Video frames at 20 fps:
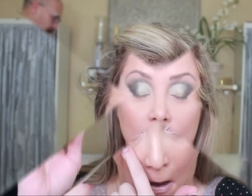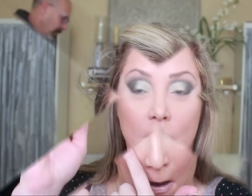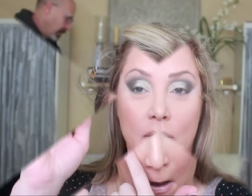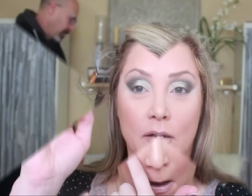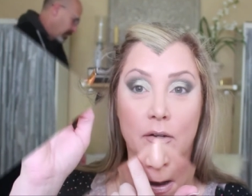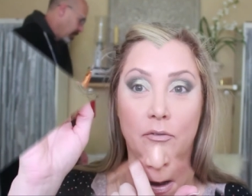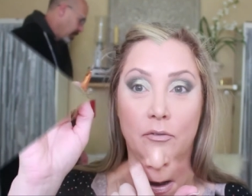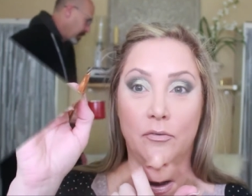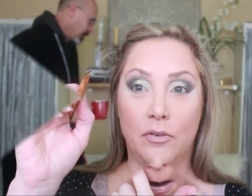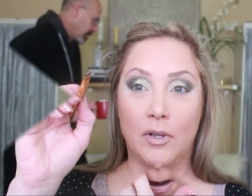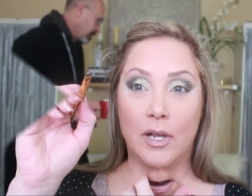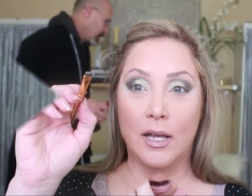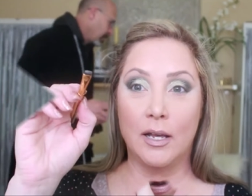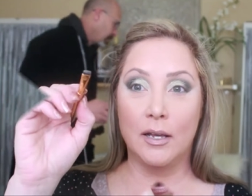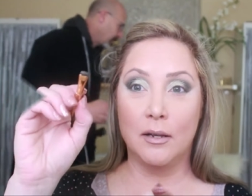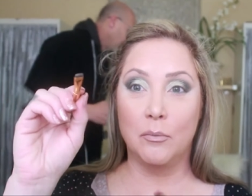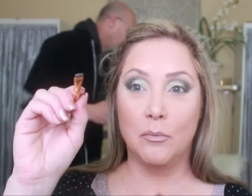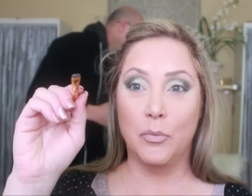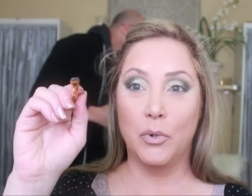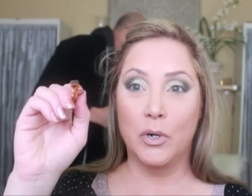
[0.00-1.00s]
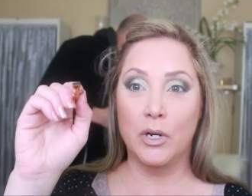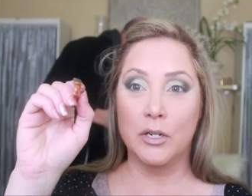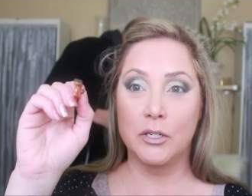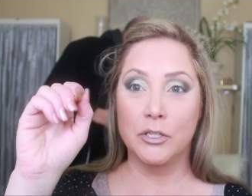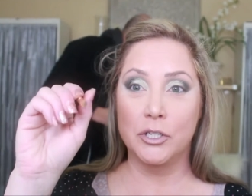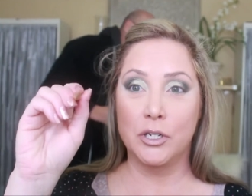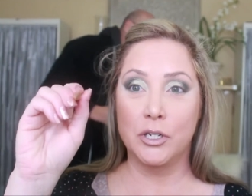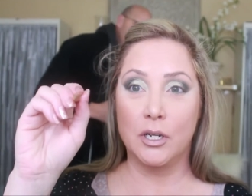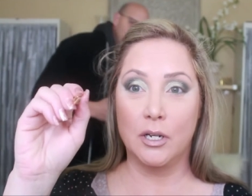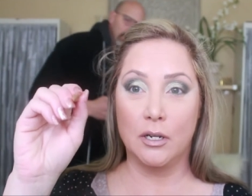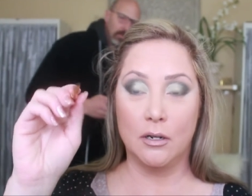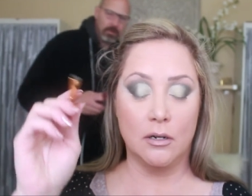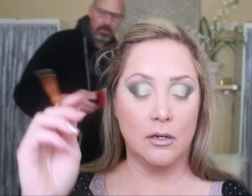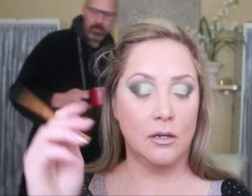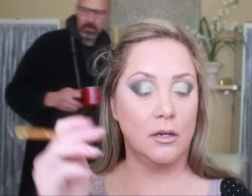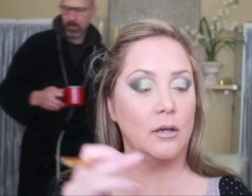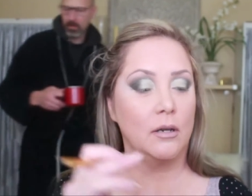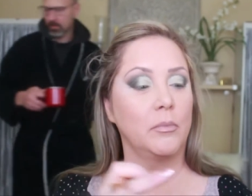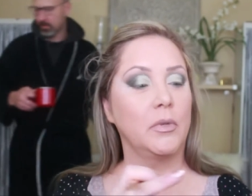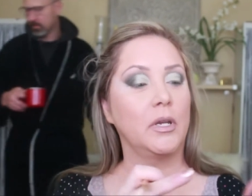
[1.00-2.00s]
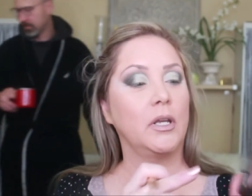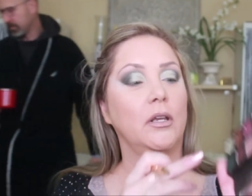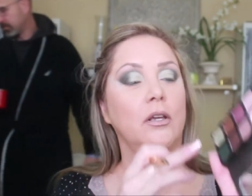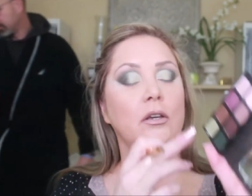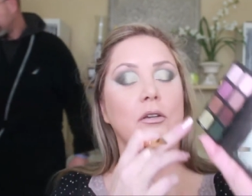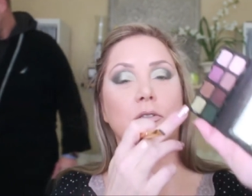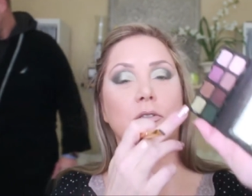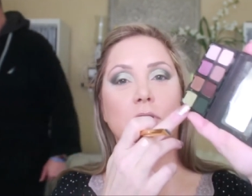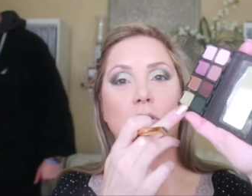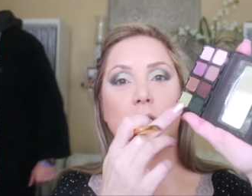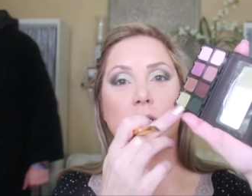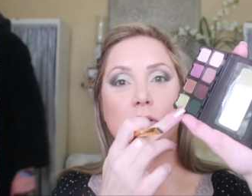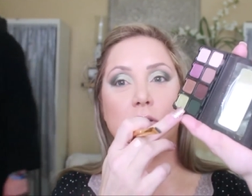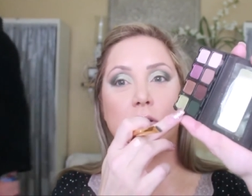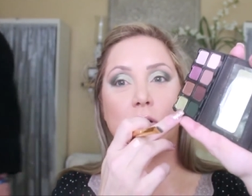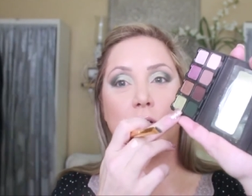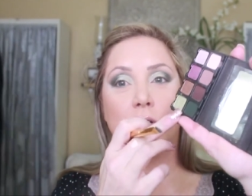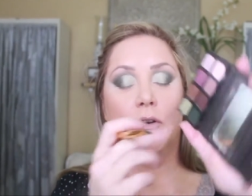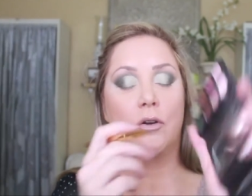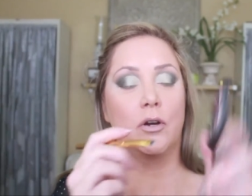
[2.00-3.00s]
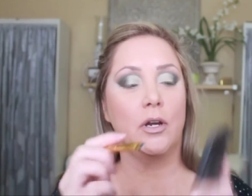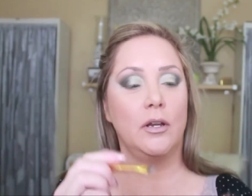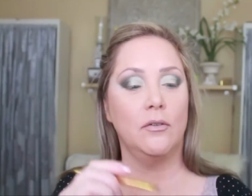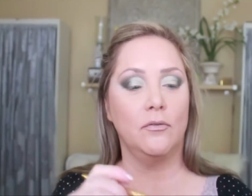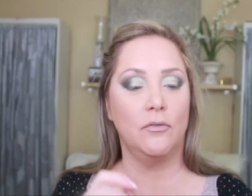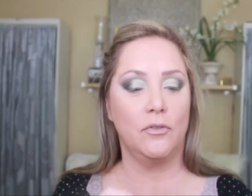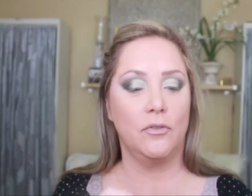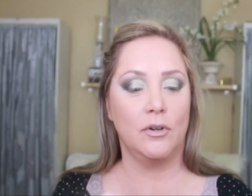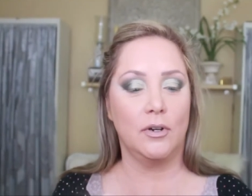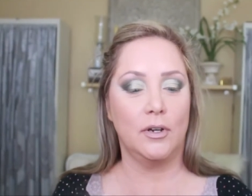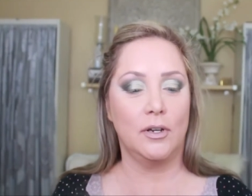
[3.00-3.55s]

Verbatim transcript: On a flat brush here, I'm going to use this dark green for